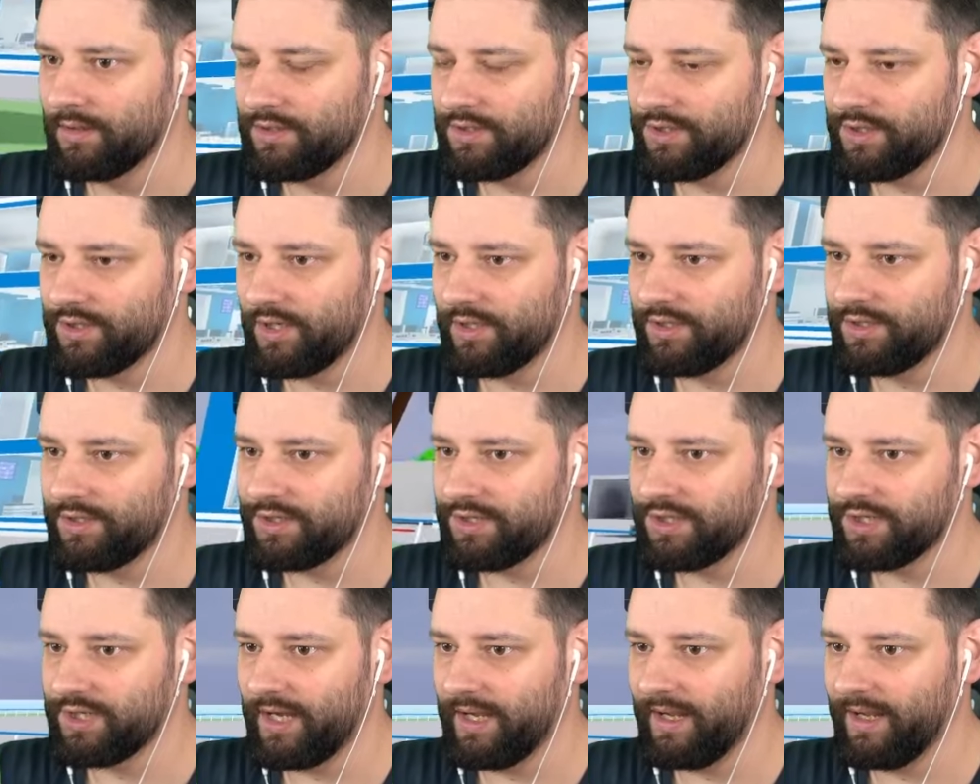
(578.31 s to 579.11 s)

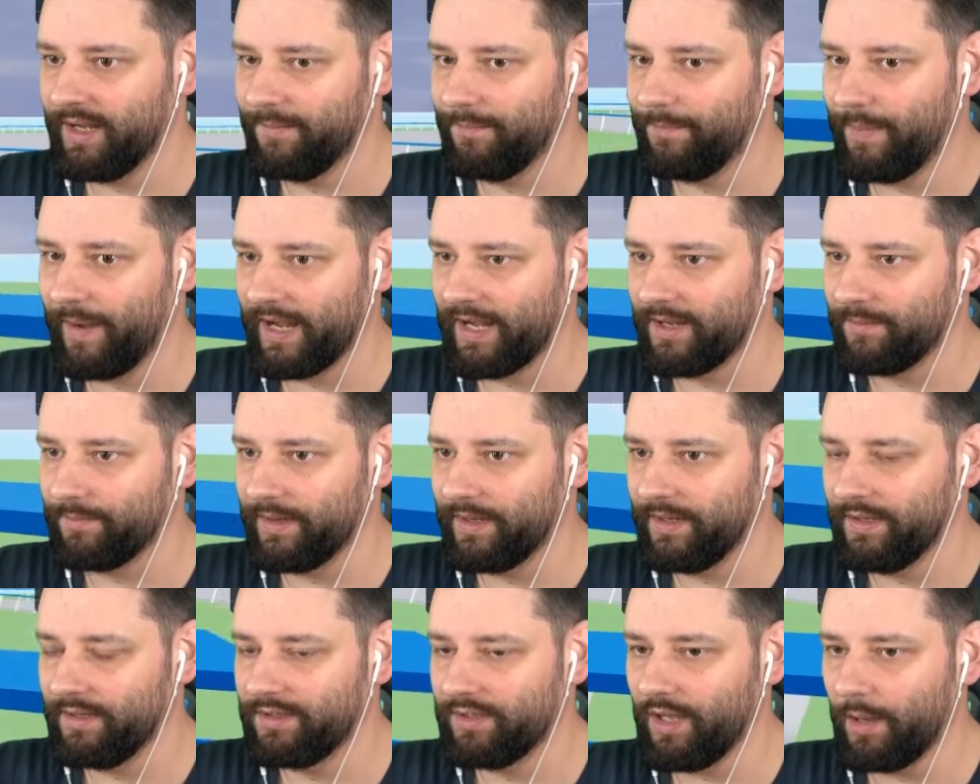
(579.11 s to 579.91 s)
Cha-ching,
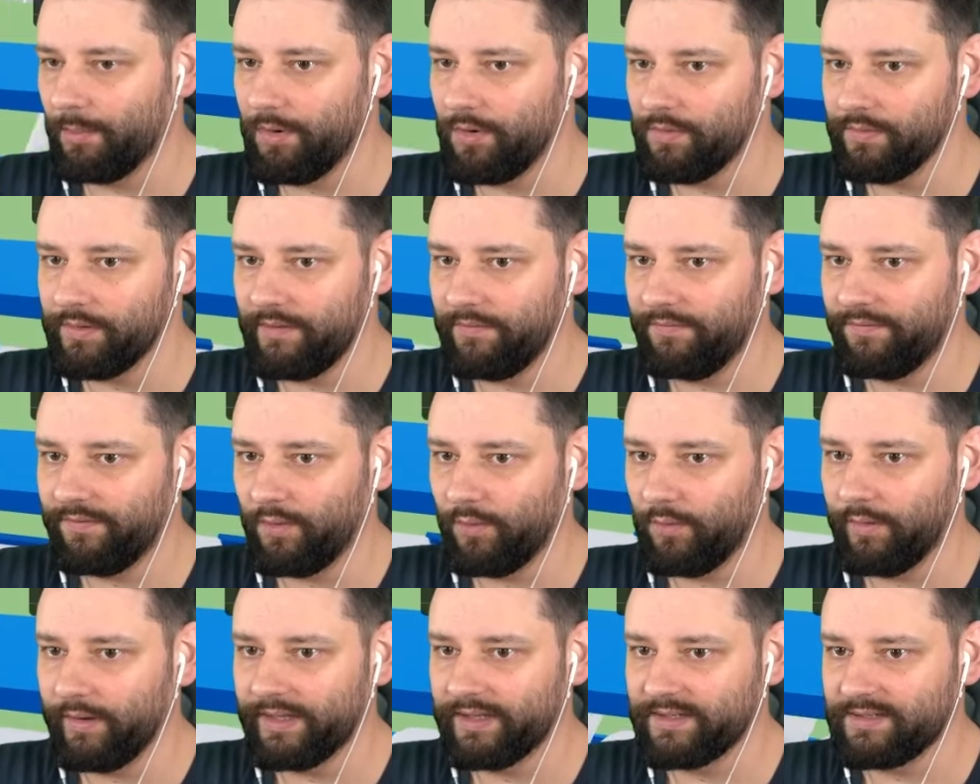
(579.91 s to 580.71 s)
baby. Double
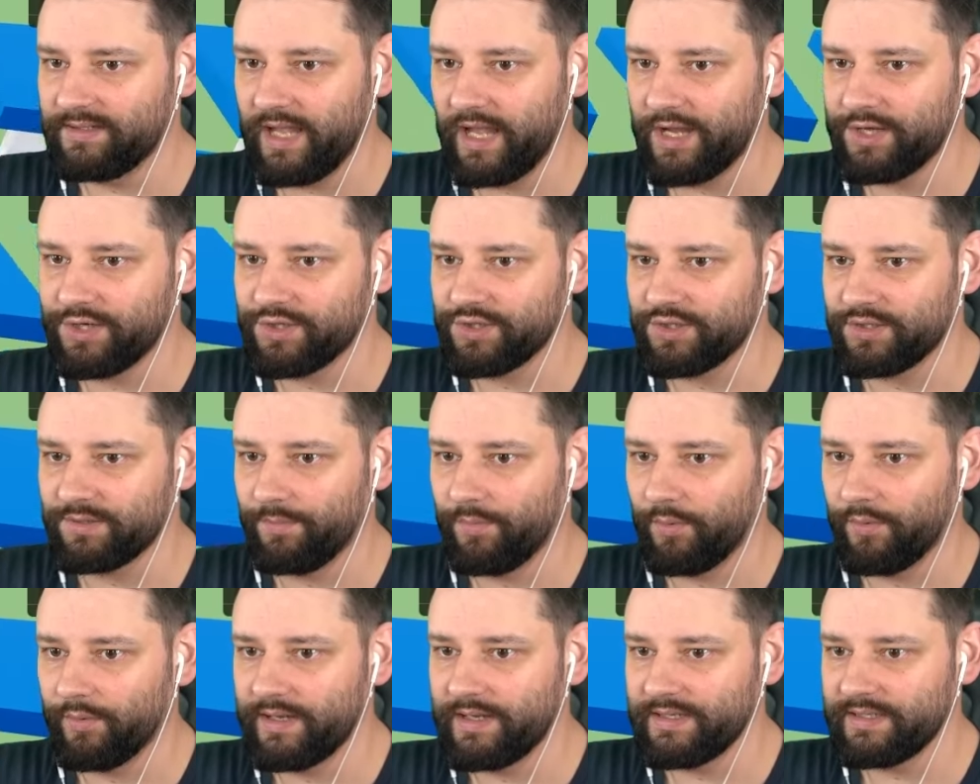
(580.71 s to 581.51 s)
refueling stations,
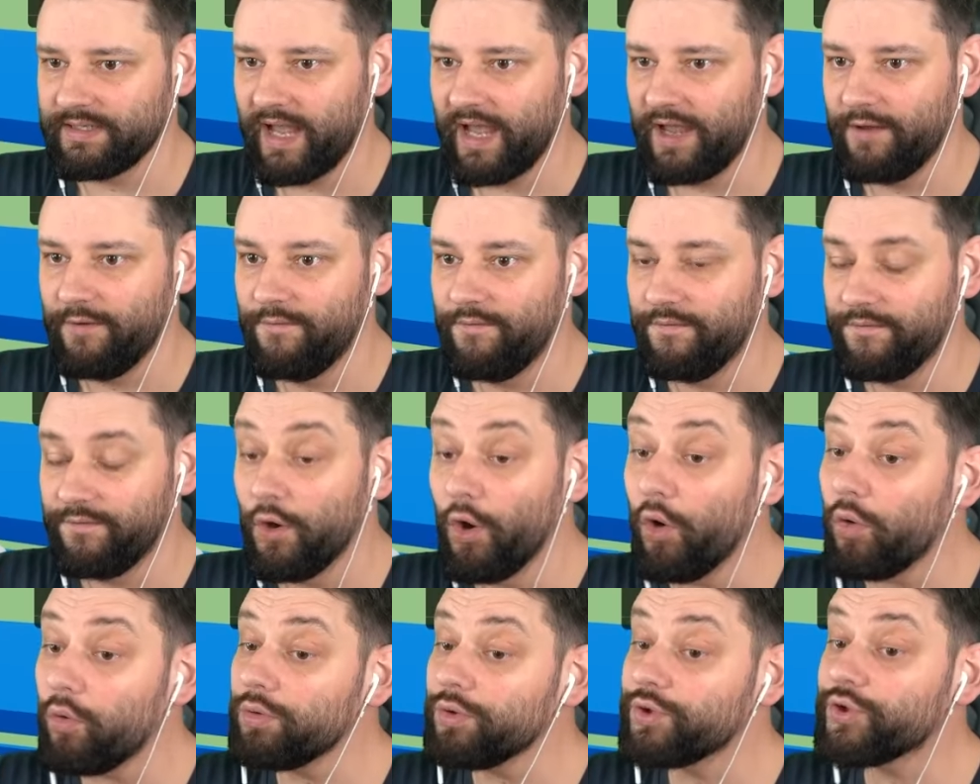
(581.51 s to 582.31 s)
boys. A
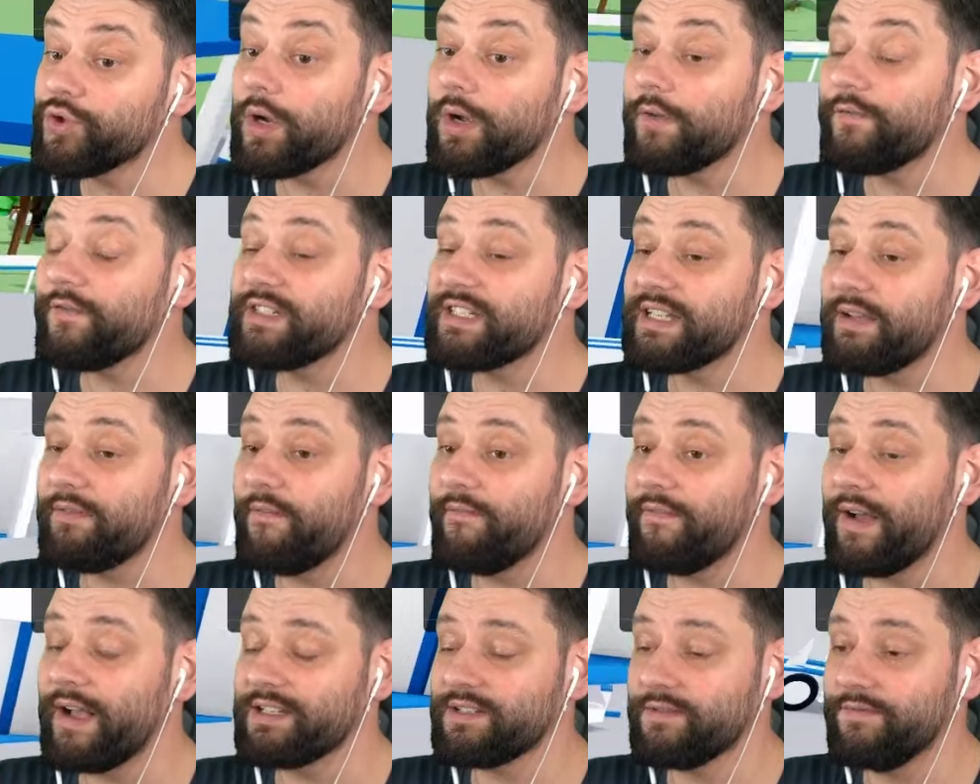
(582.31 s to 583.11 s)
fuel truck for
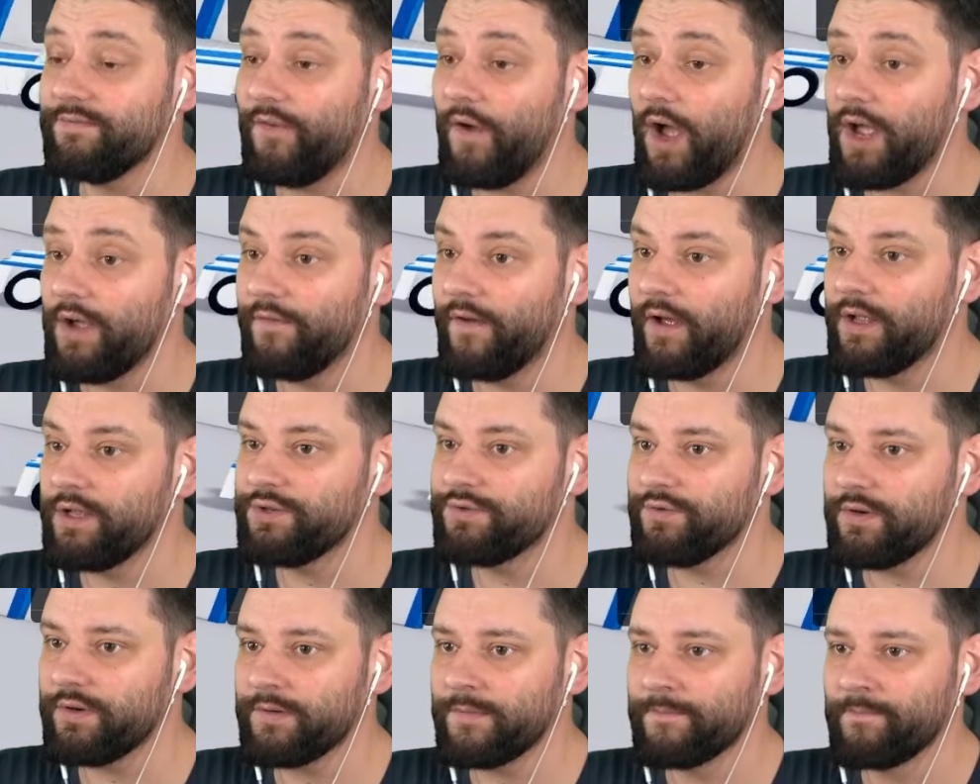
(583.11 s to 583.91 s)

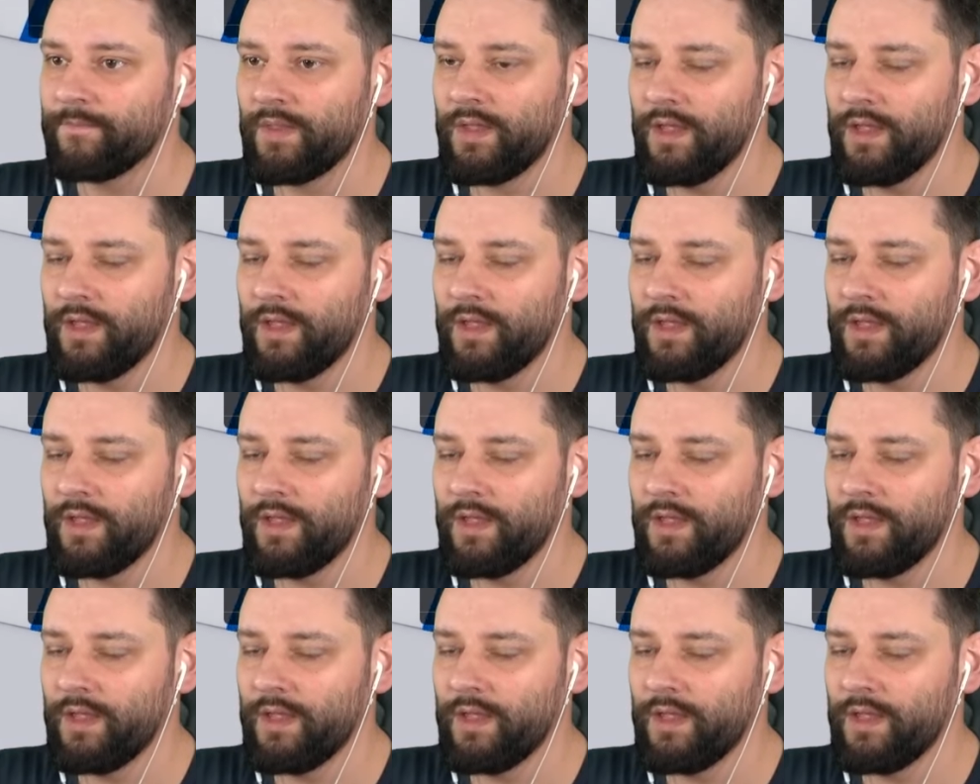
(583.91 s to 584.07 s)
7,500.